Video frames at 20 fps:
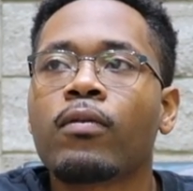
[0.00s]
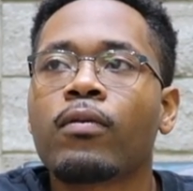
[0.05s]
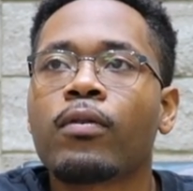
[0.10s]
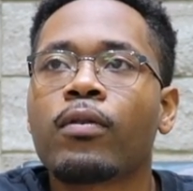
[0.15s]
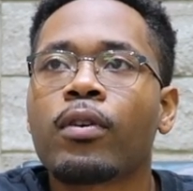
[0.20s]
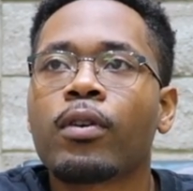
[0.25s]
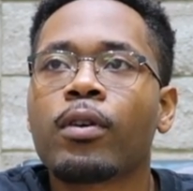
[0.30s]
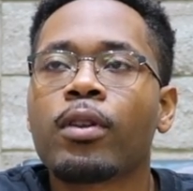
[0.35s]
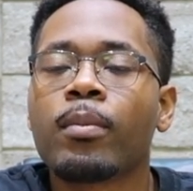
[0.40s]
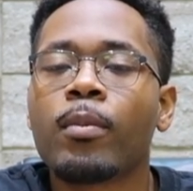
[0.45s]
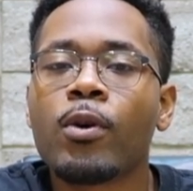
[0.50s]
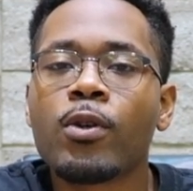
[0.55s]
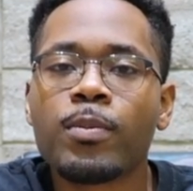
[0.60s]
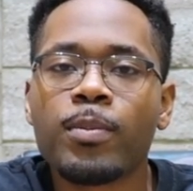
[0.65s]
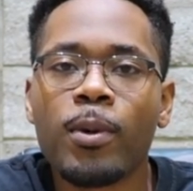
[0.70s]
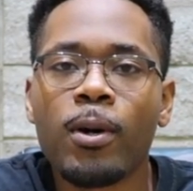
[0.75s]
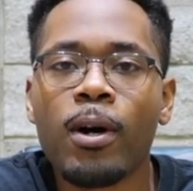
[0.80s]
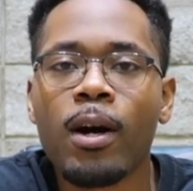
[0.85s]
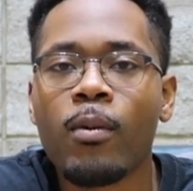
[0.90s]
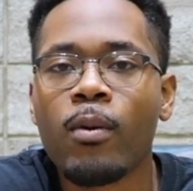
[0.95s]
For the most
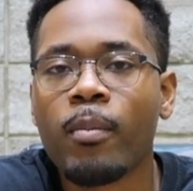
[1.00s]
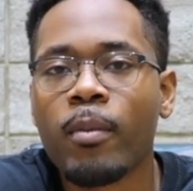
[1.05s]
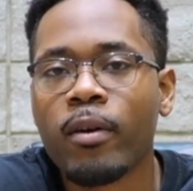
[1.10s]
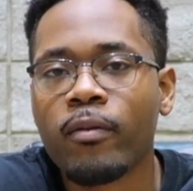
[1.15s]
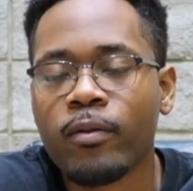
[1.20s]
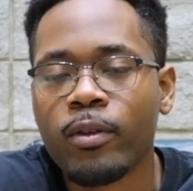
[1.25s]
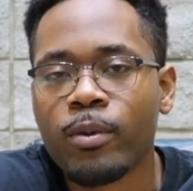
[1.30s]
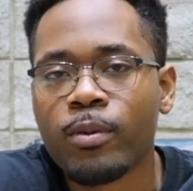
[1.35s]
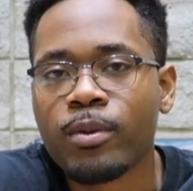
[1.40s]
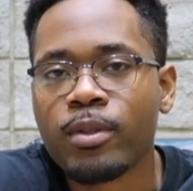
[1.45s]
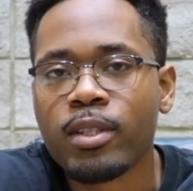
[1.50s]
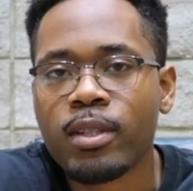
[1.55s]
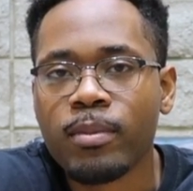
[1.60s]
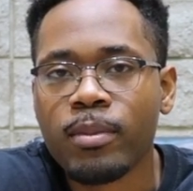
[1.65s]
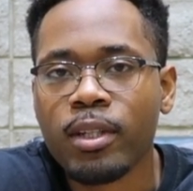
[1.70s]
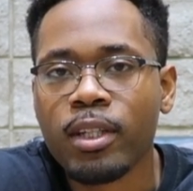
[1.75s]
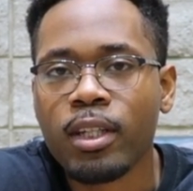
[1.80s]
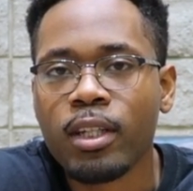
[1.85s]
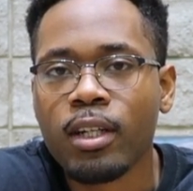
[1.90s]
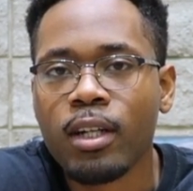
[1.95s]
part, I want my viewers to
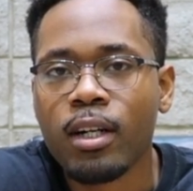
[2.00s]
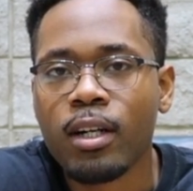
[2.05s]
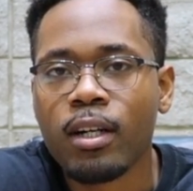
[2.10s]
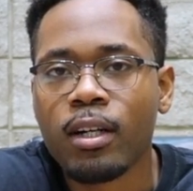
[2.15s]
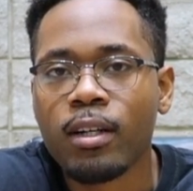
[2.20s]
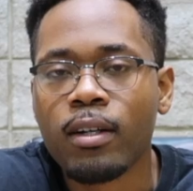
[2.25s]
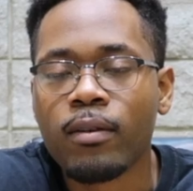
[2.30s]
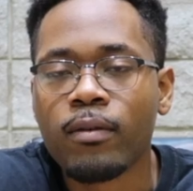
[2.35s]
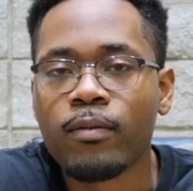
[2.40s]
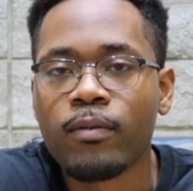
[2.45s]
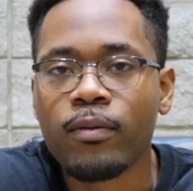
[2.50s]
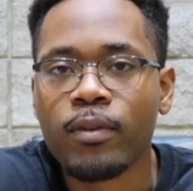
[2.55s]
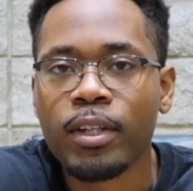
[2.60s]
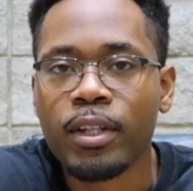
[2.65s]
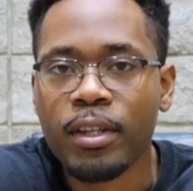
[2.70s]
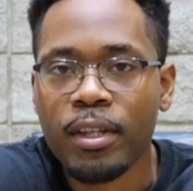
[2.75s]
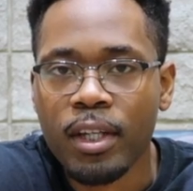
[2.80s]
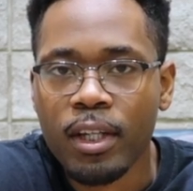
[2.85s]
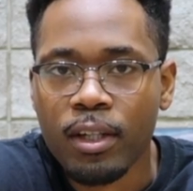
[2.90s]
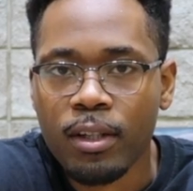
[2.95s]
be free
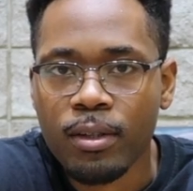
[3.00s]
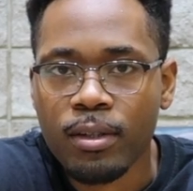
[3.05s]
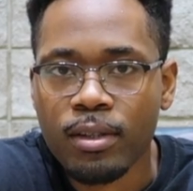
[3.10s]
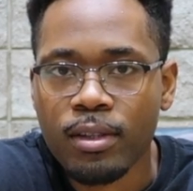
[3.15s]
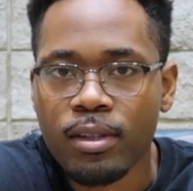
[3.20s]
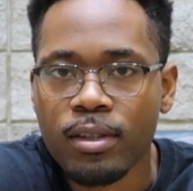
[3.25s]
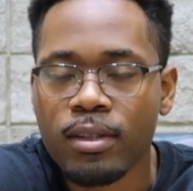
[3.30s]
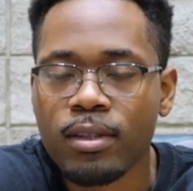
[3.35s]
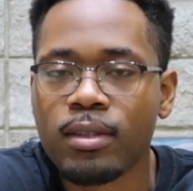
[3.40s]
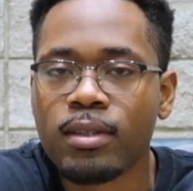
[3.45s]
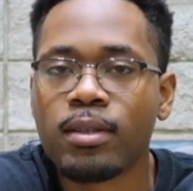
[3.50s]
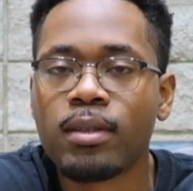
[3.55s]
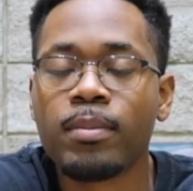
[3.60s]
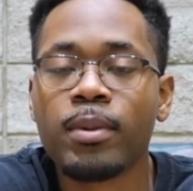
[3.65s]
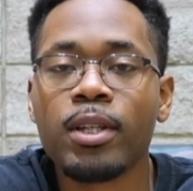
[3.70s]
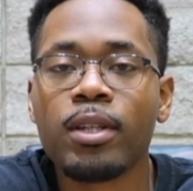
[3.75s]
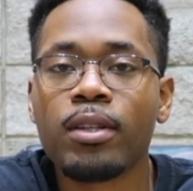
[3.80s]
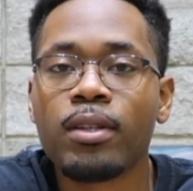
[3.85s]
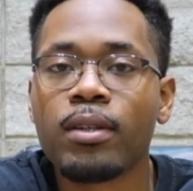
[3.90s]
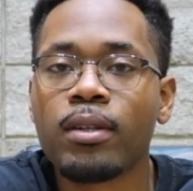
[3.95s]
thinkers, to
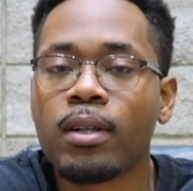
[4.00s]
be